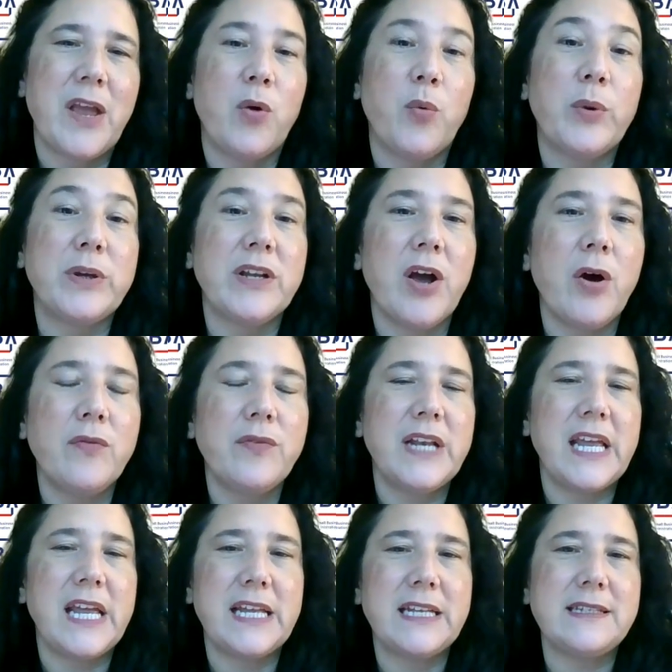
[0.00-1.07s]
When COVID
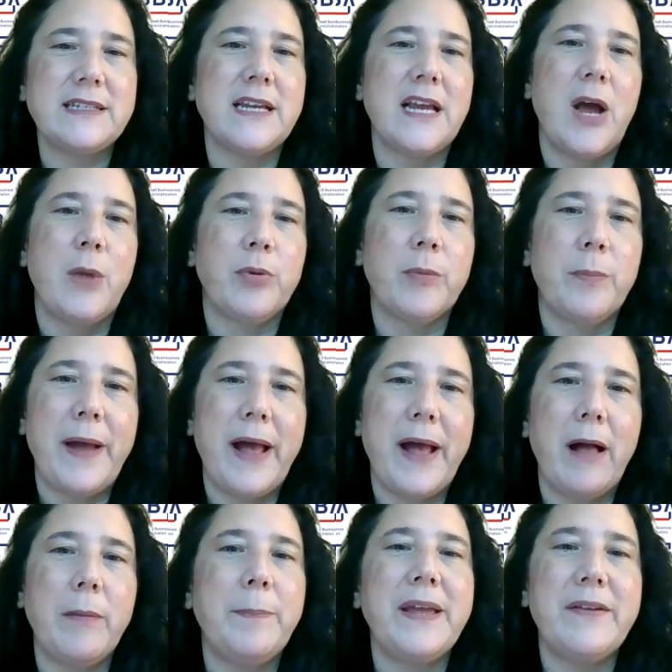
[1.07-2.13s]
hit,
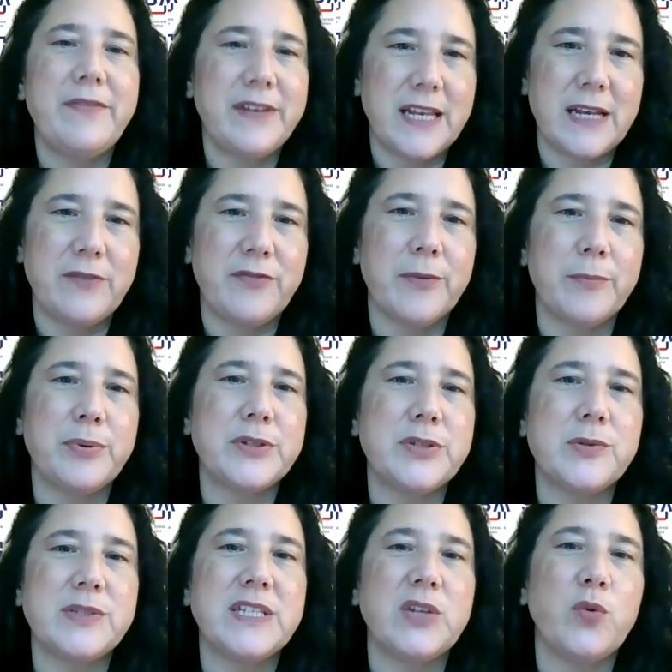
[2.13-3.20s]
Propel pivoted from
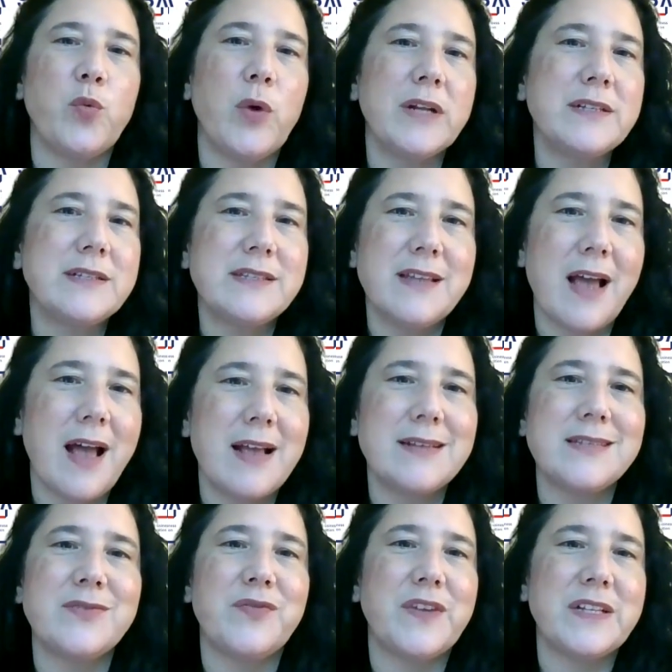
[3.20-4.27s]
producing
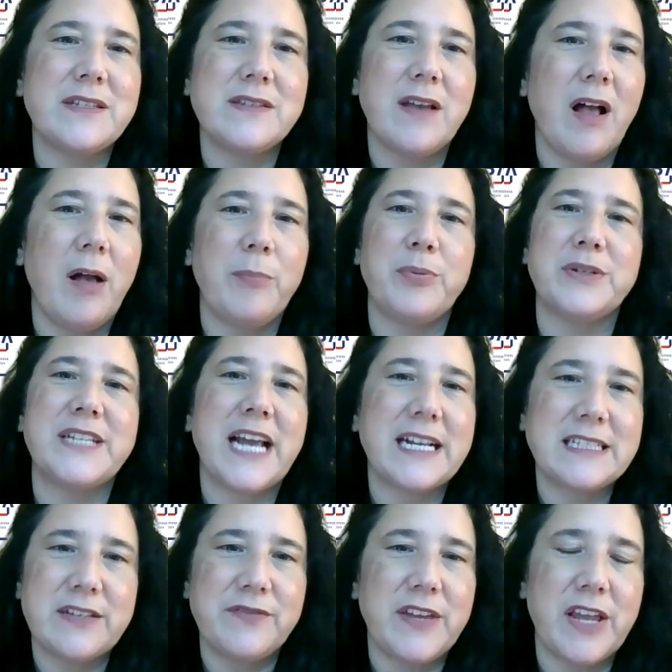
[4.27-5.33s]
one-size-fits-all
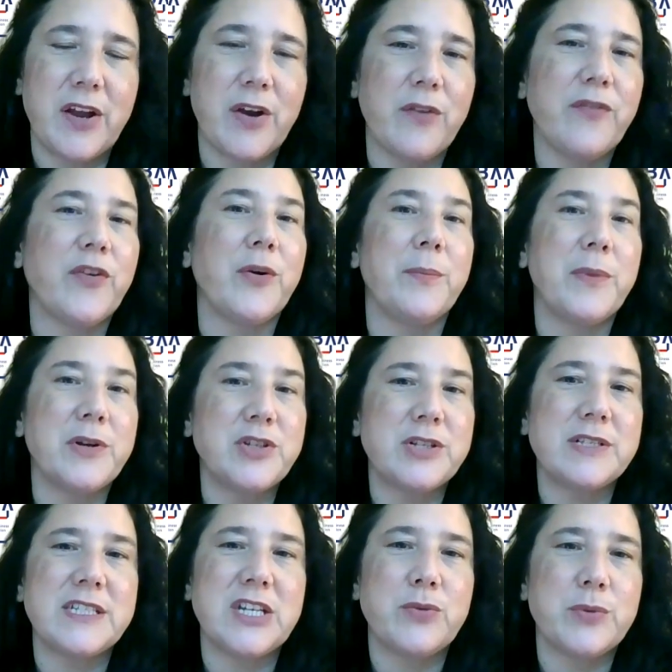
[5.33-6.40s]
protective gear for
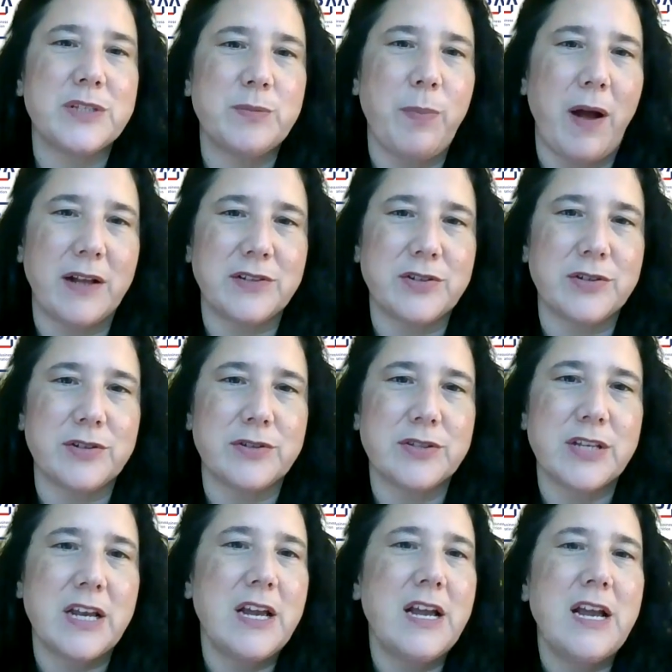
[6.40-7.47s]
emergency
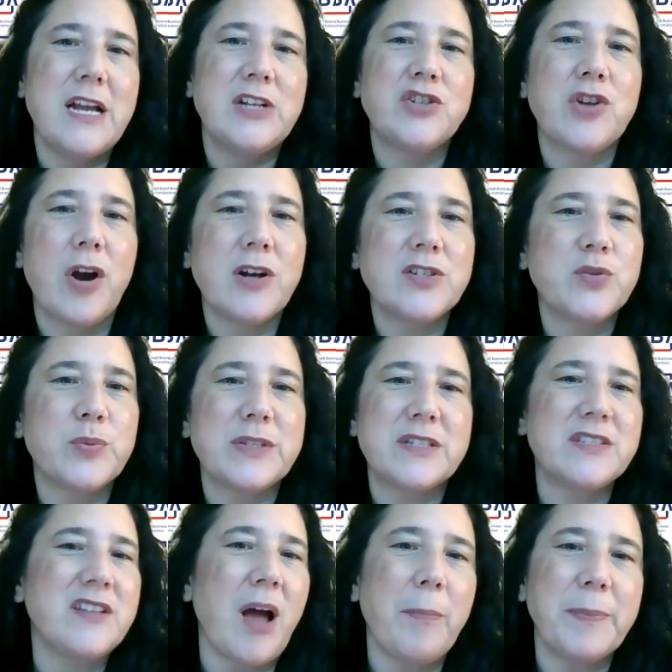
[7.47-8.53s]
responders charged with
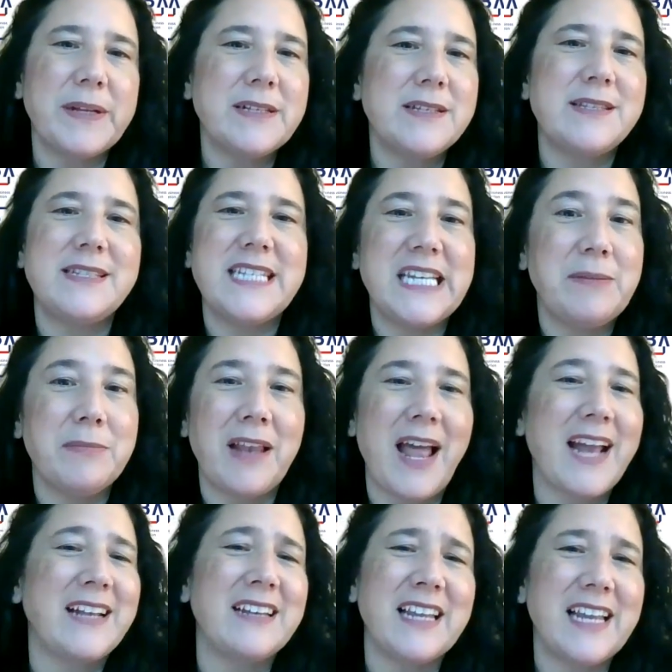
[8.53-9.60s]
stopping steam
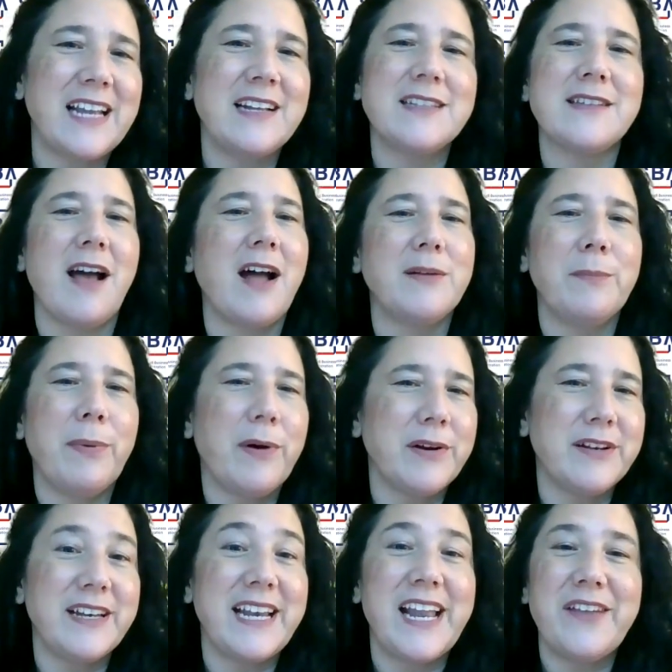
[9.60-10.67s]
line links on
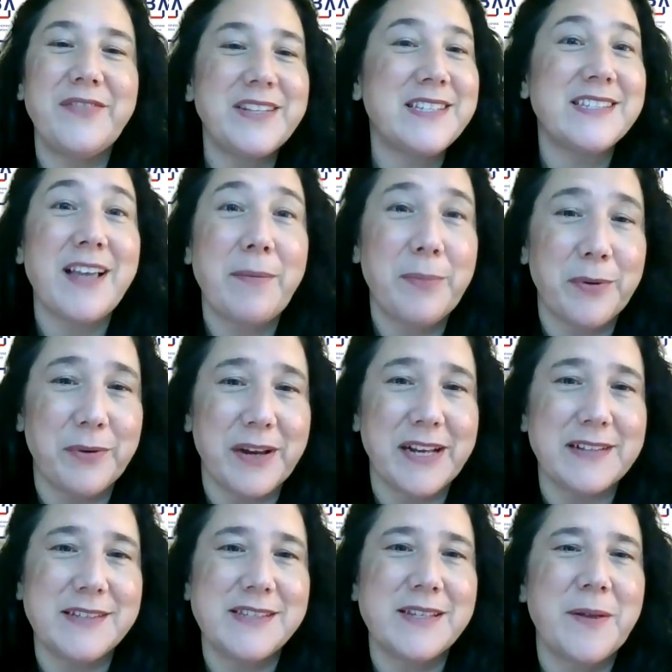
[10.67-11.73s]
board Navy
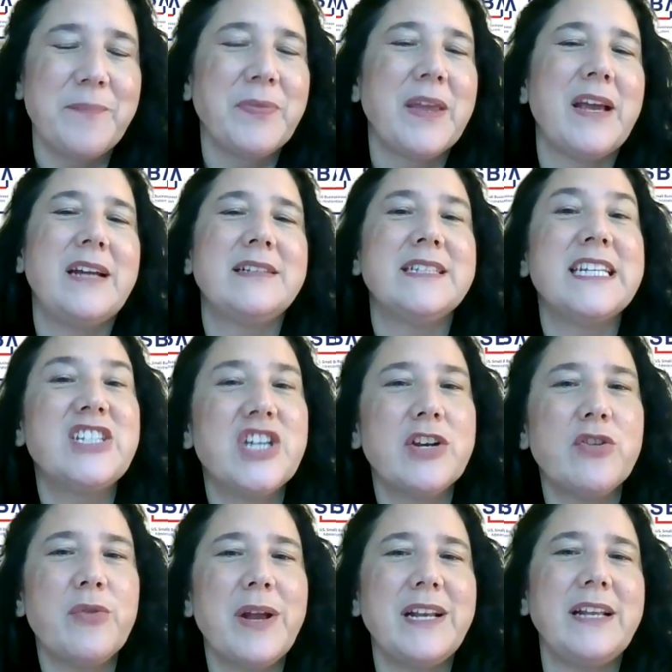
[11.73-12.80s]
submarines to
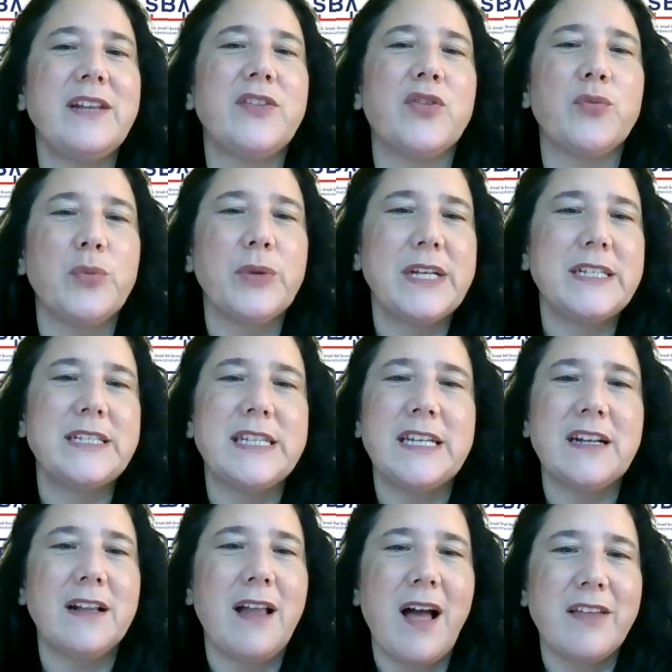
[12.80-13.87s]
generating 3D
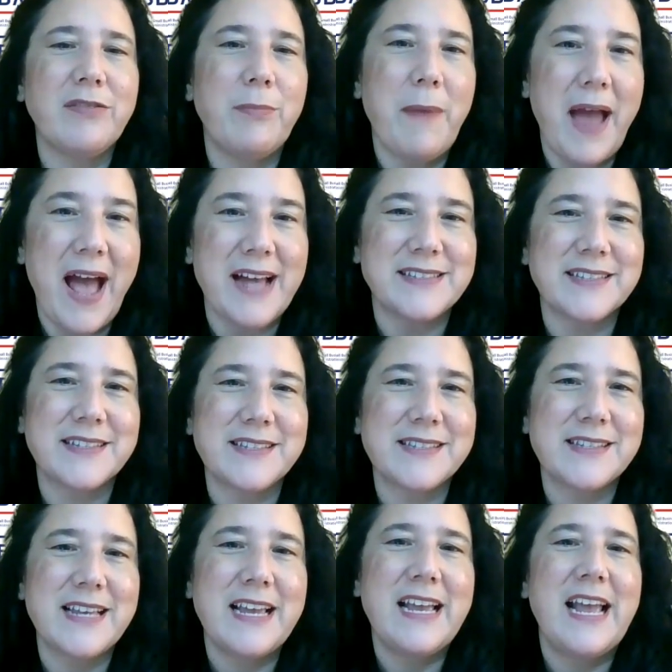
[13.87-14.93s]
cloth
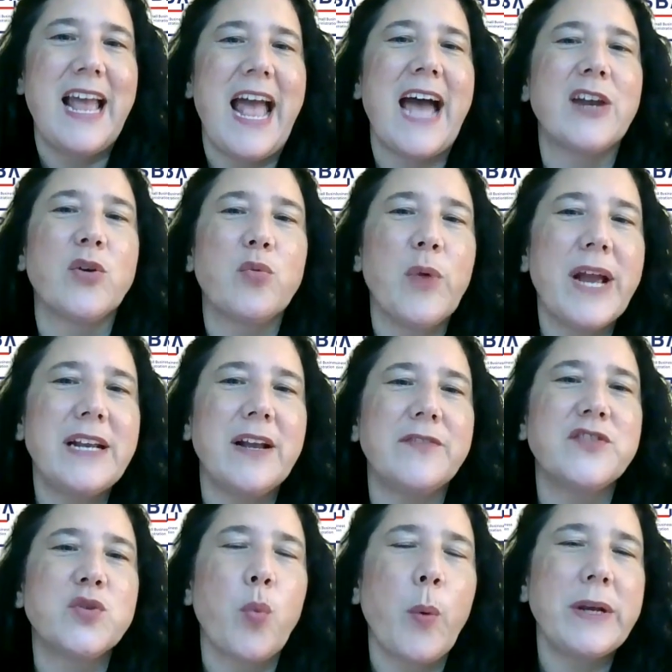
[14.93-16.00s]
masks at a rate of
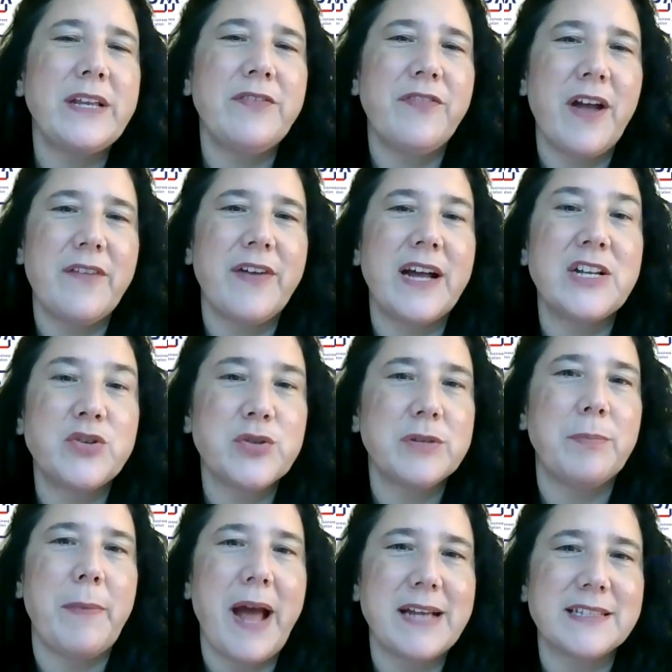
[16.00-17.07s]

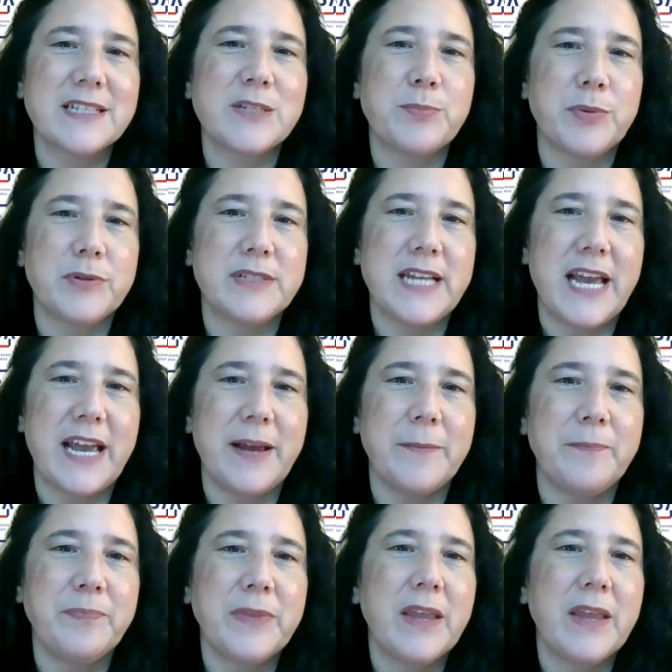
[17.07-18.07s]
2,500 masks per day.